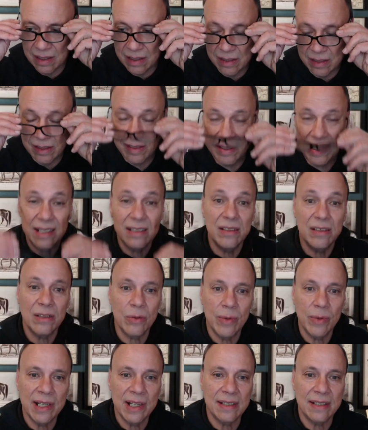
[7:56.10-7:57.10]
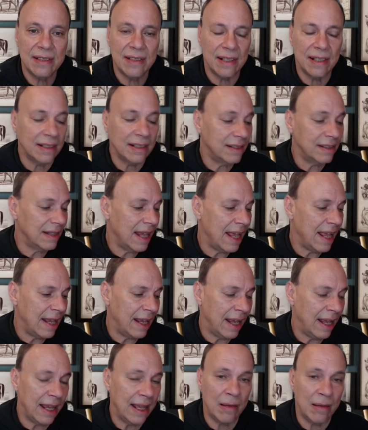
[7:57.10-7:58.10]
6:26
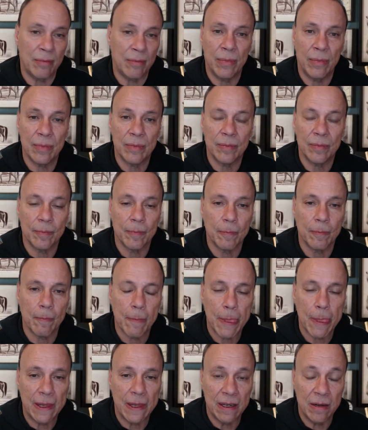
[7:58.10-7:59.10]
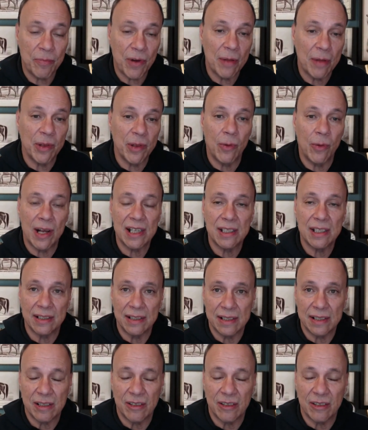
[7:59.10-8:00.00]
a.m. And you're probably watching this